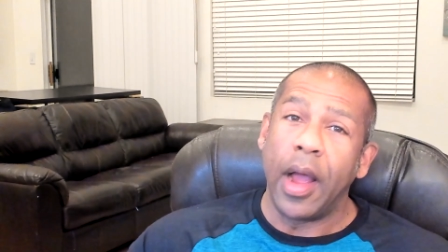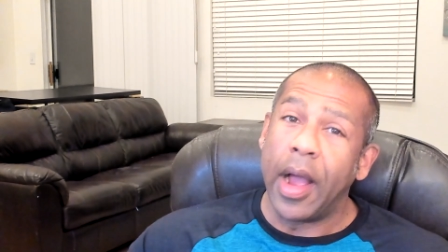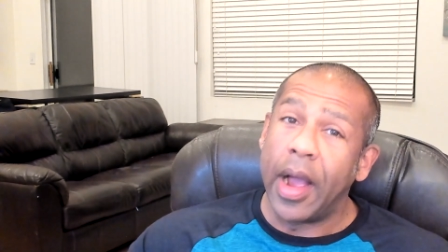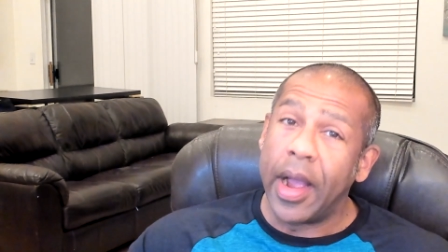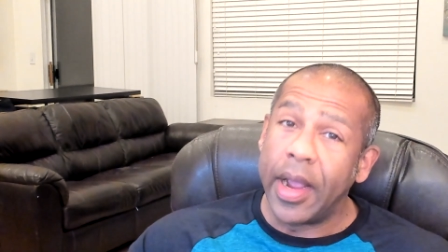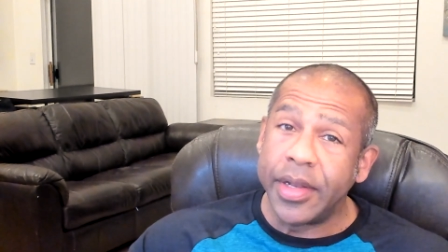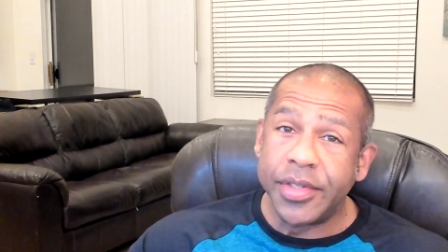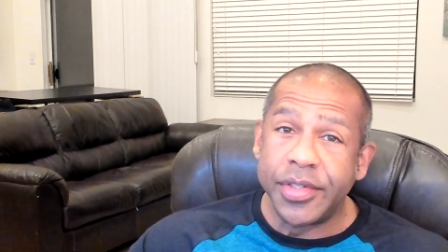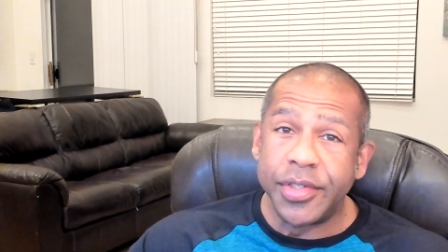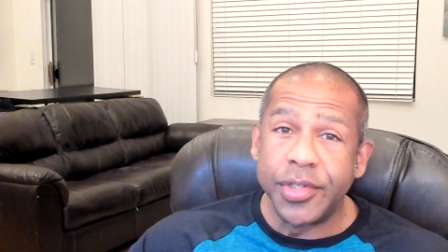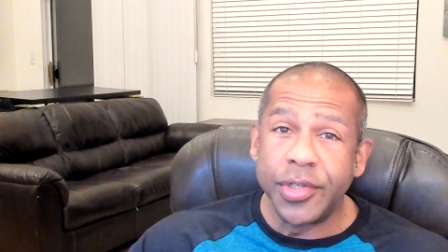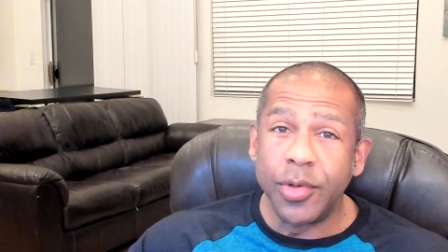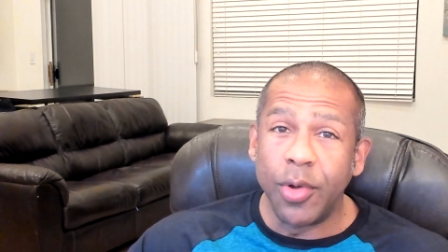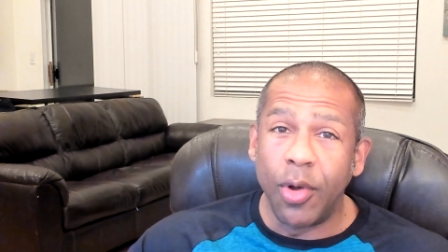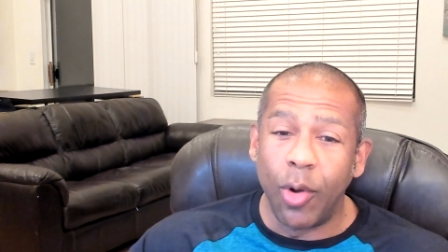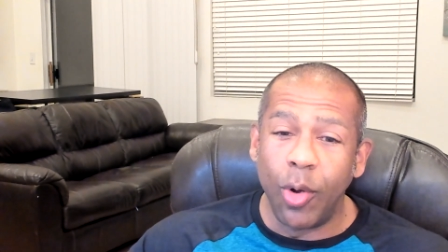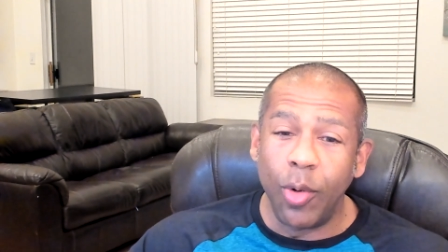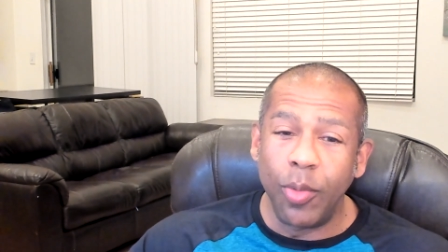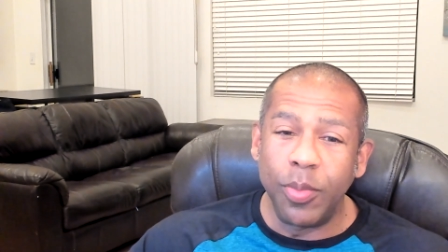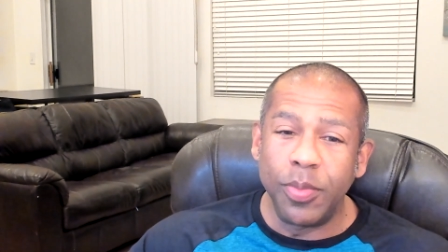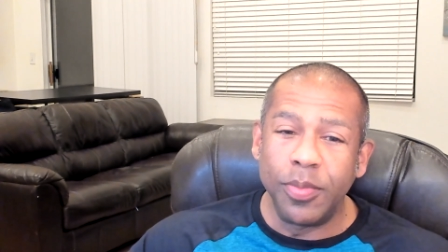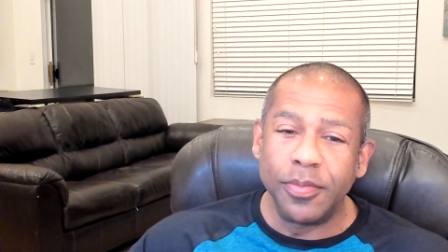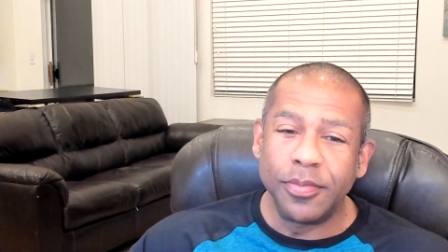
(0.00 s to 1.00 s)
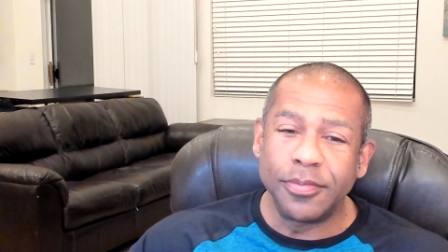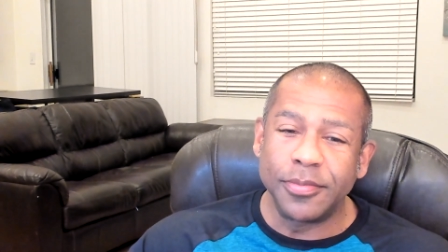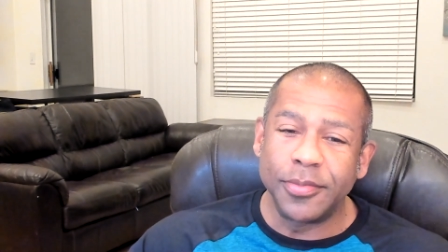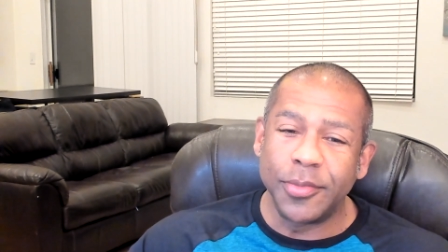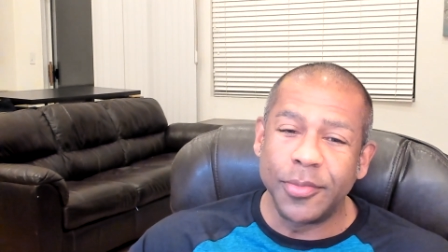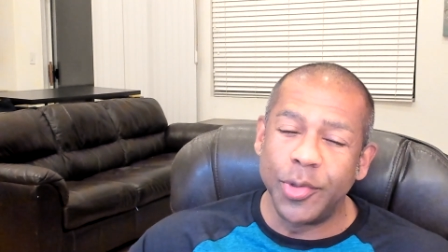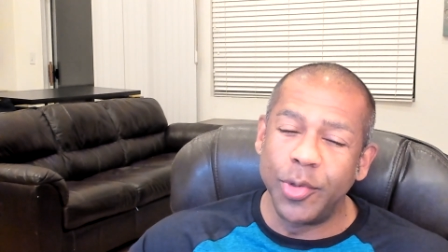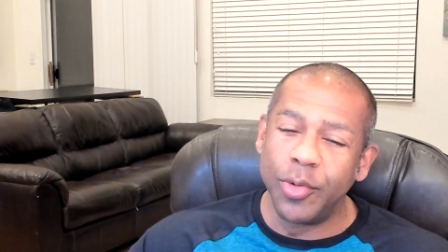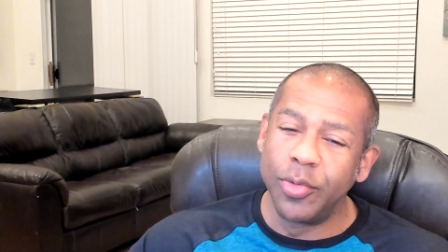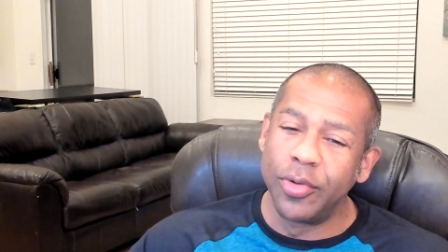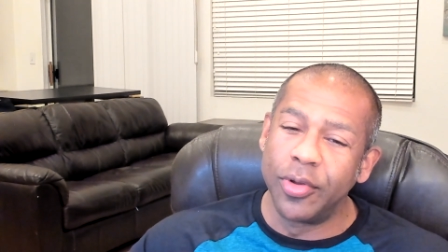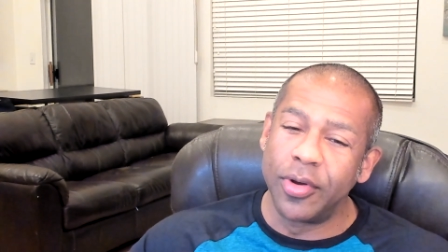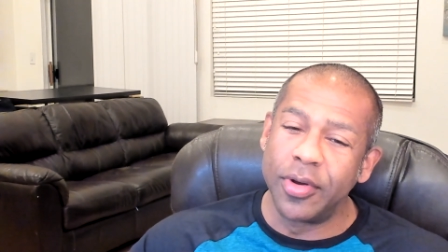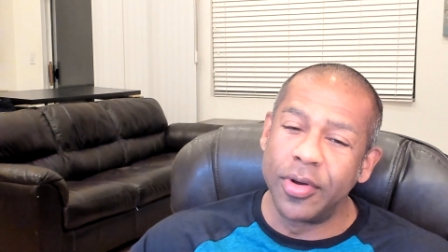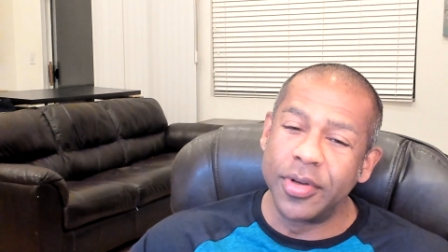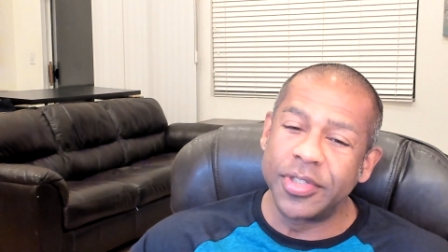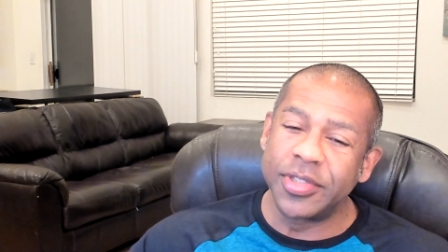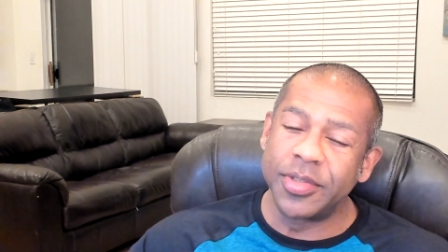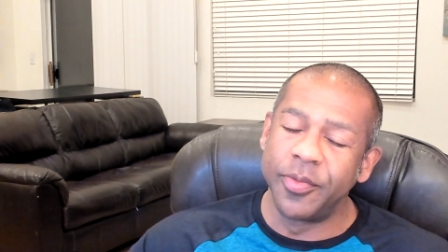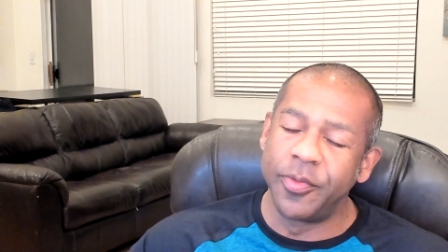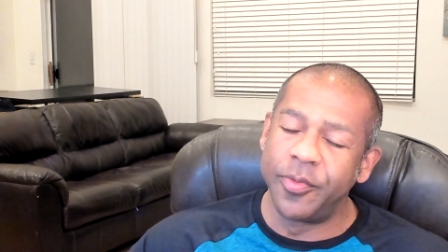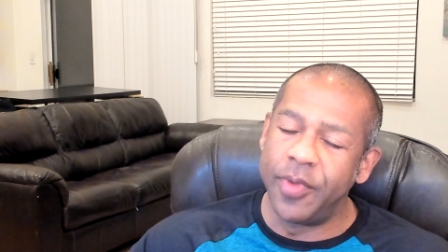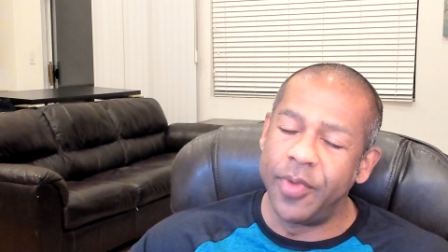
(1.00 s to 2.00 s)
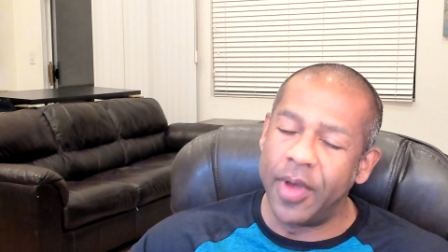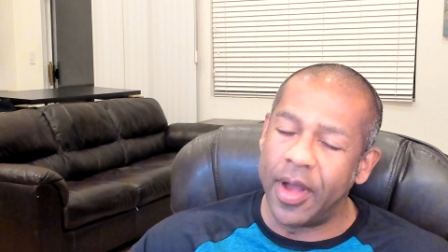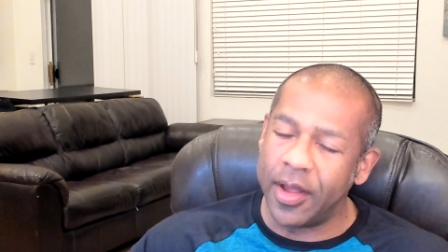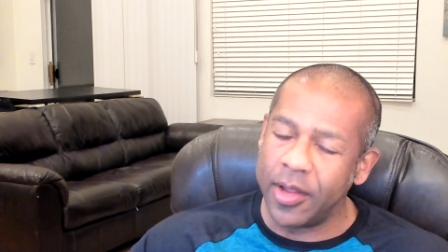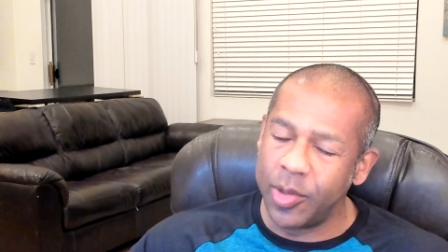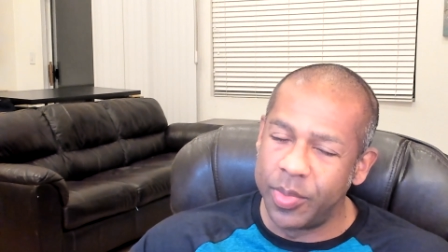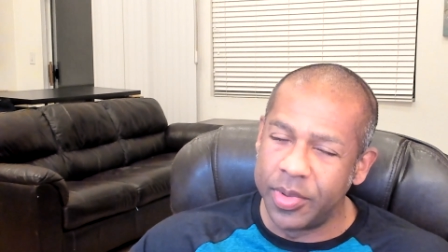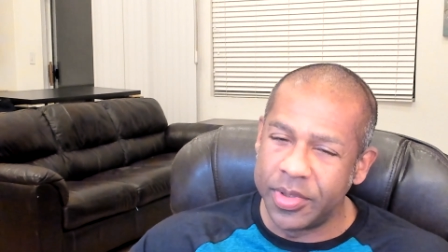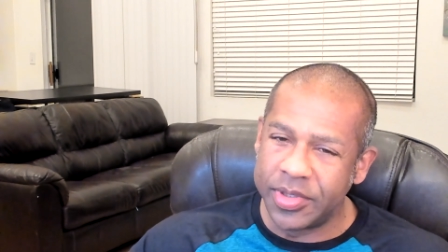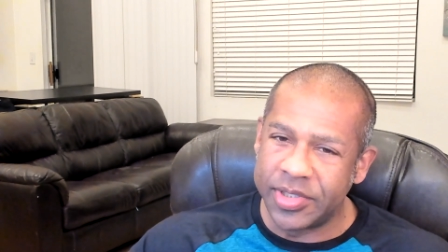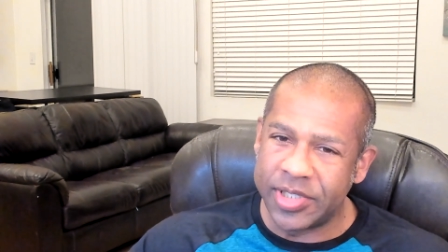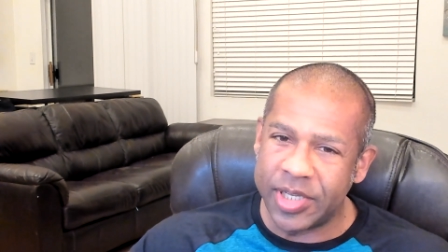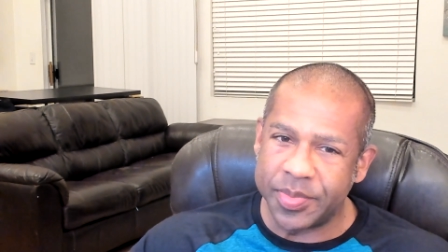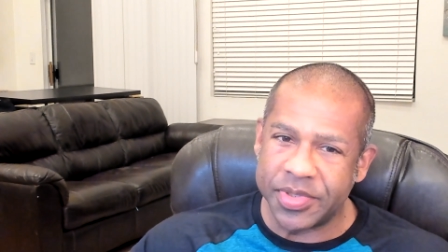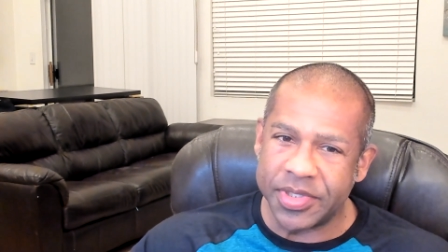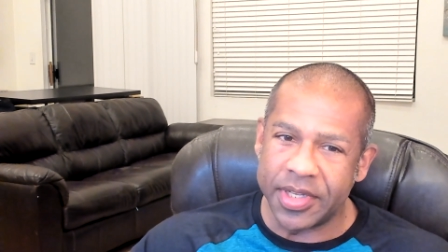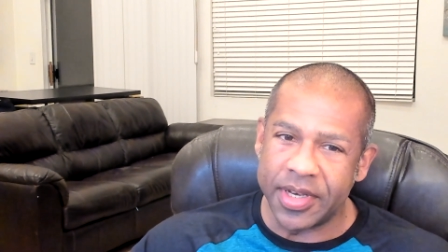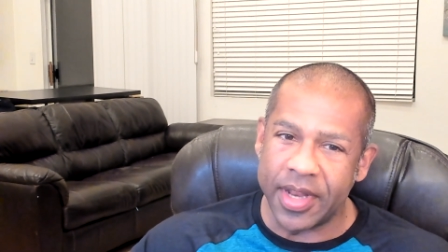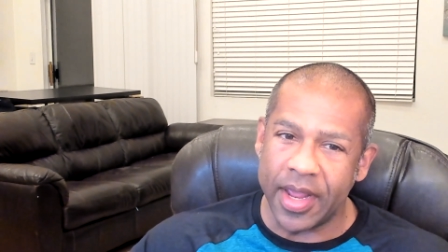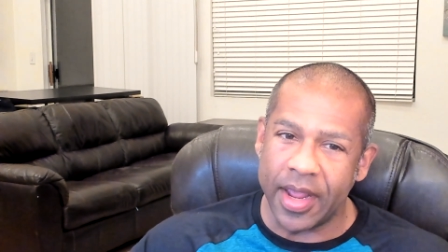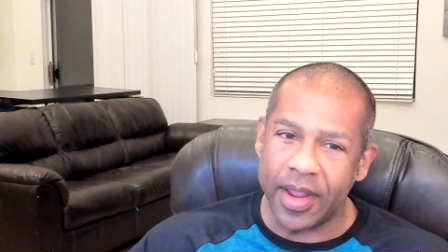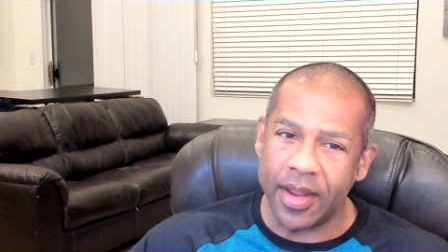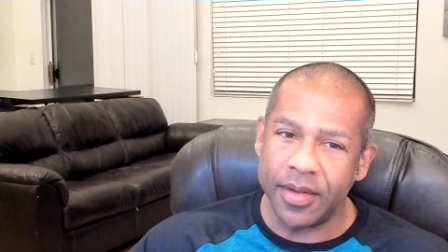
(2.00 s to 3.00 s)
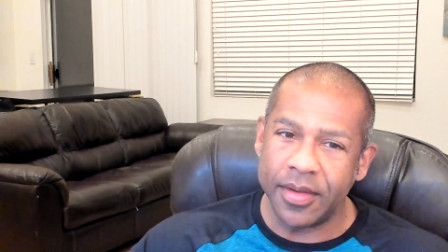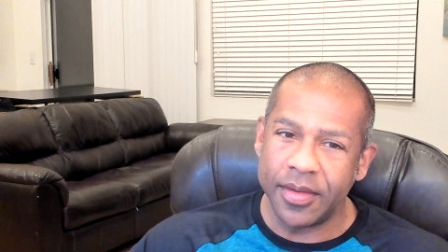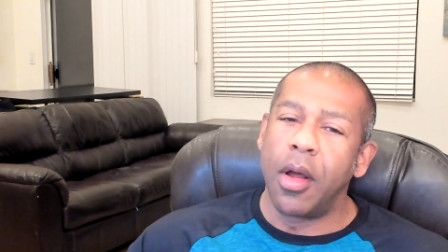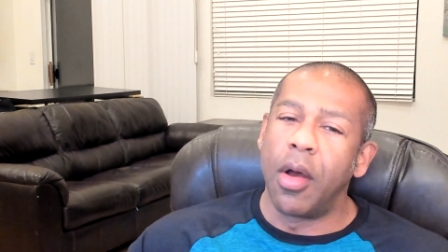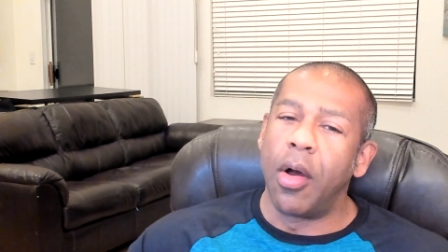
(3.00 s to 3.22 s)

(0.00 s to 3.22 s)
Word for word: I do hope you learned some valuable tips today.